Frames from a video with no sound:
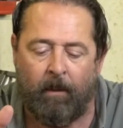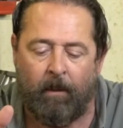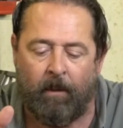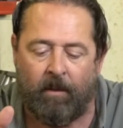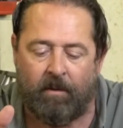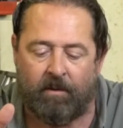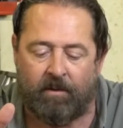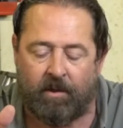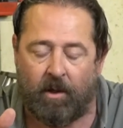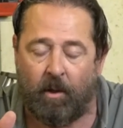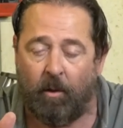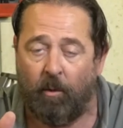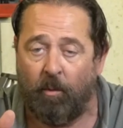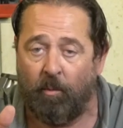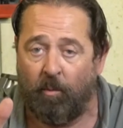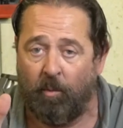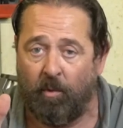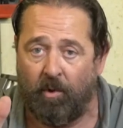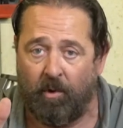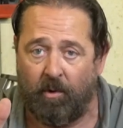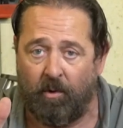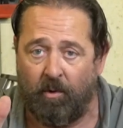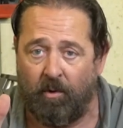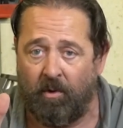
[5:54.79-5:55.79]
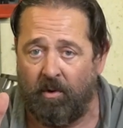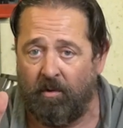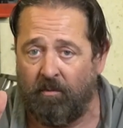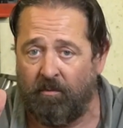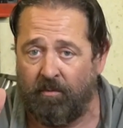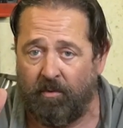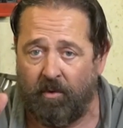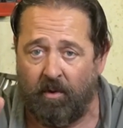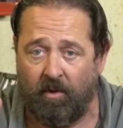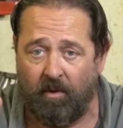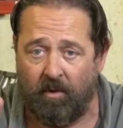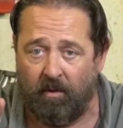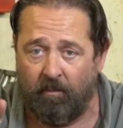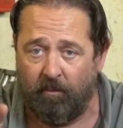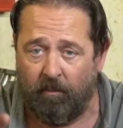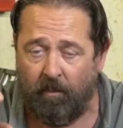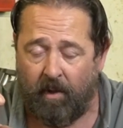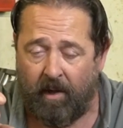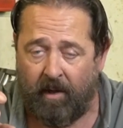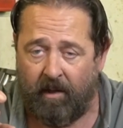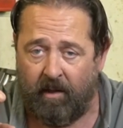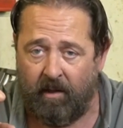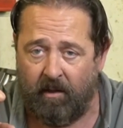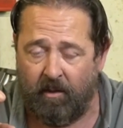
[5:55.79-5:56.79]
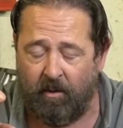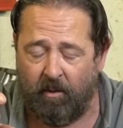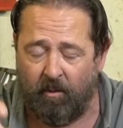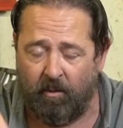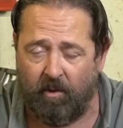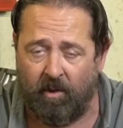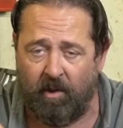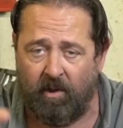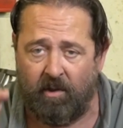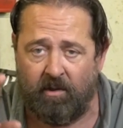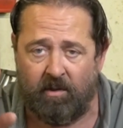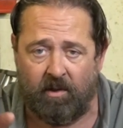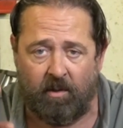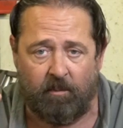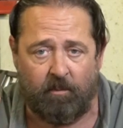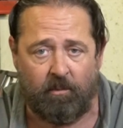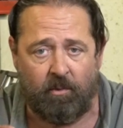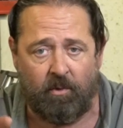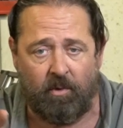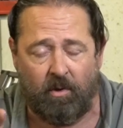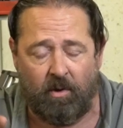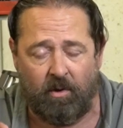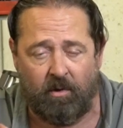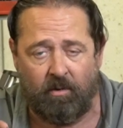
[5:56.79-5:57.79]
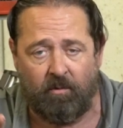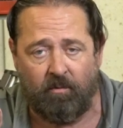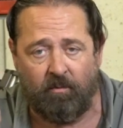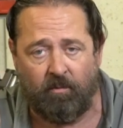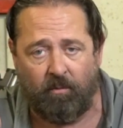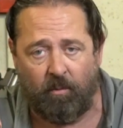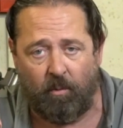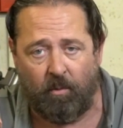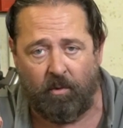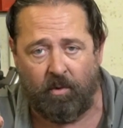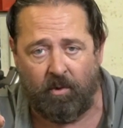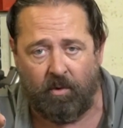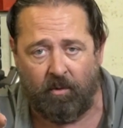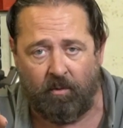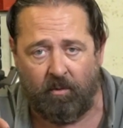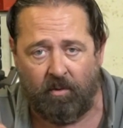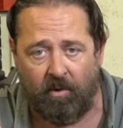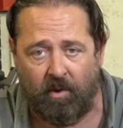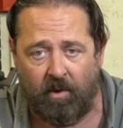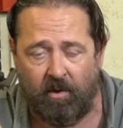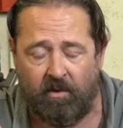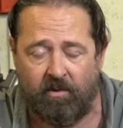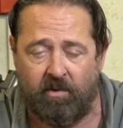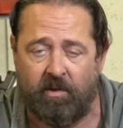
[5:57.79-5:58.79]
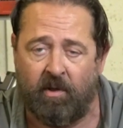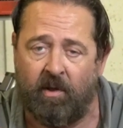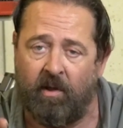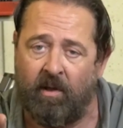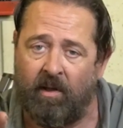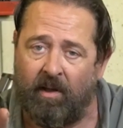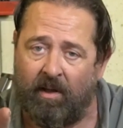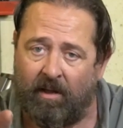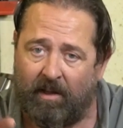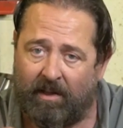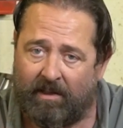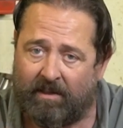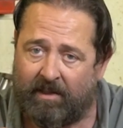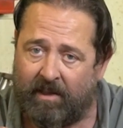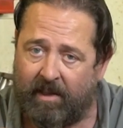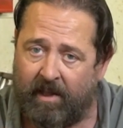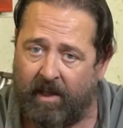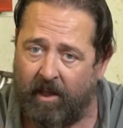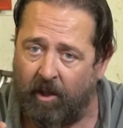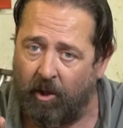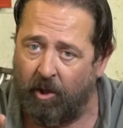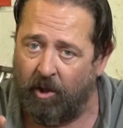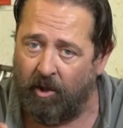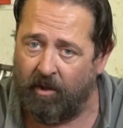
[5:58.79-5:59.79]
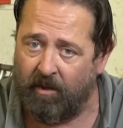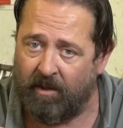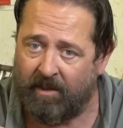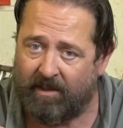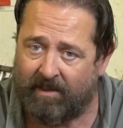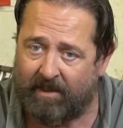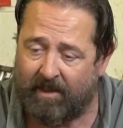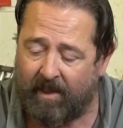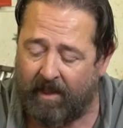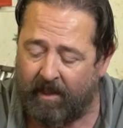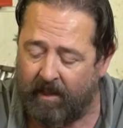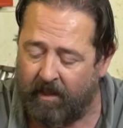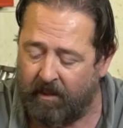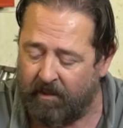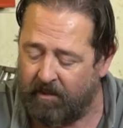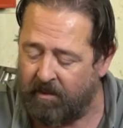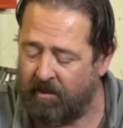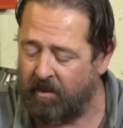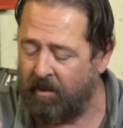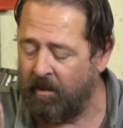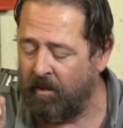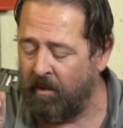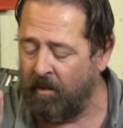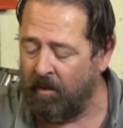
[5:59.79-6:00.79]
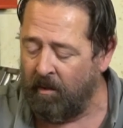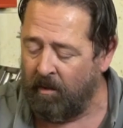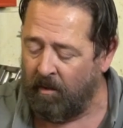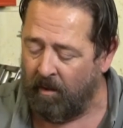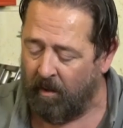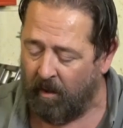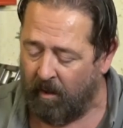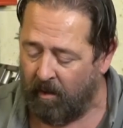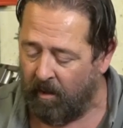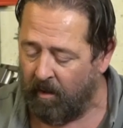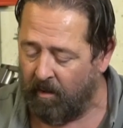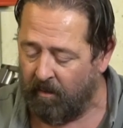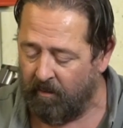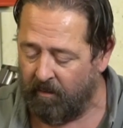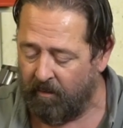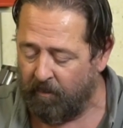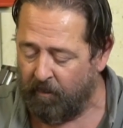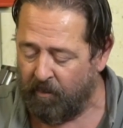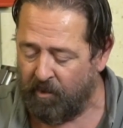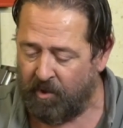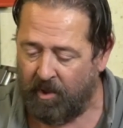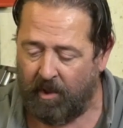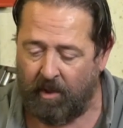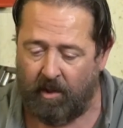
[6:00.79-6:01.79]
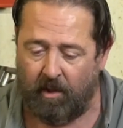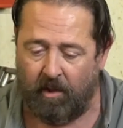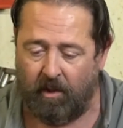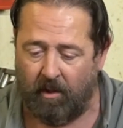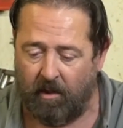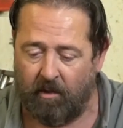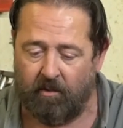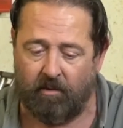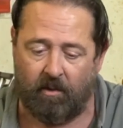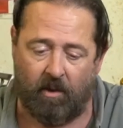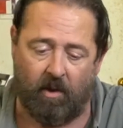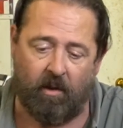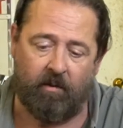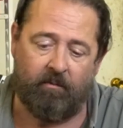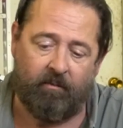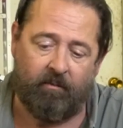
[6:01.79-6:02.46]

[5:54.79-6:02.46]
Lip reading: So we're going from 80 degrees up to 140 degrees. Let's see how long this takes. The machine is on.